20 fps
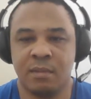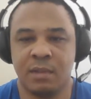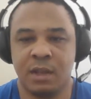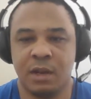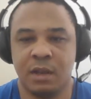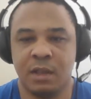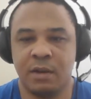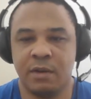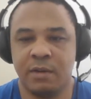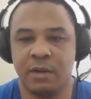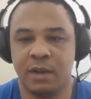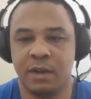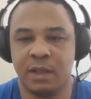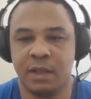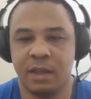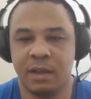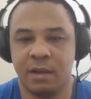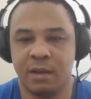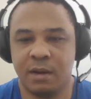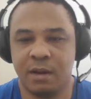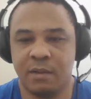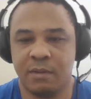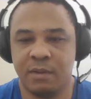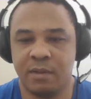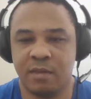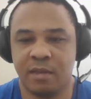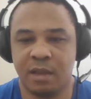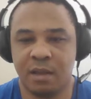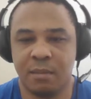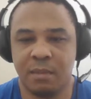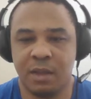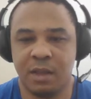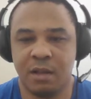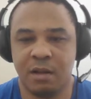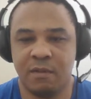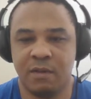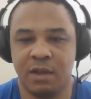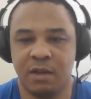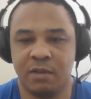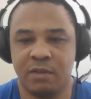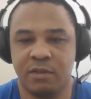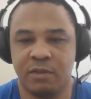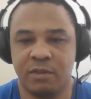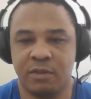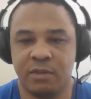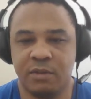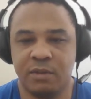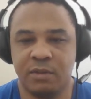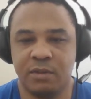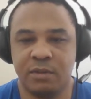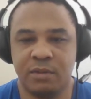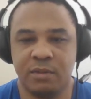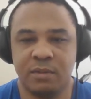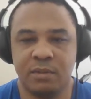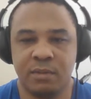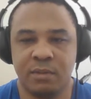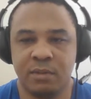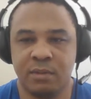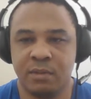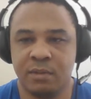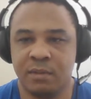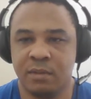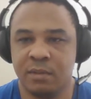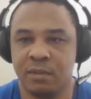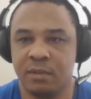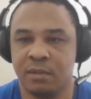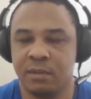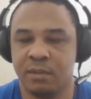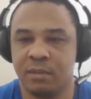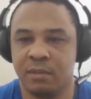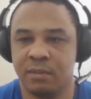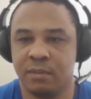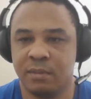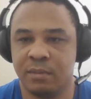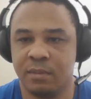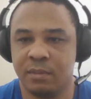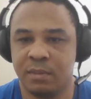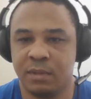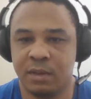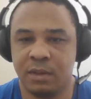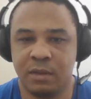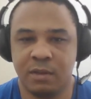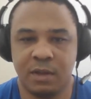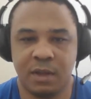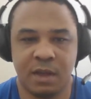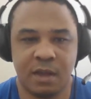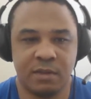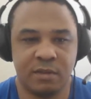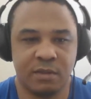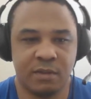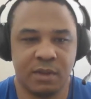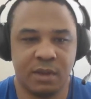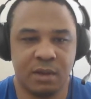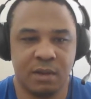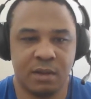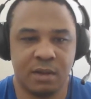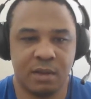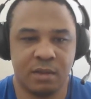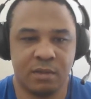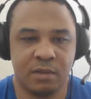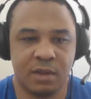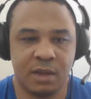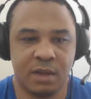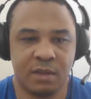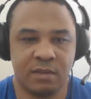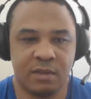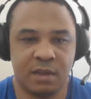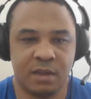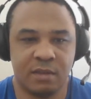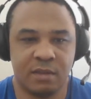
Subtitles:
literally, hold on one second, let me get over here to you guys over here because you guys can't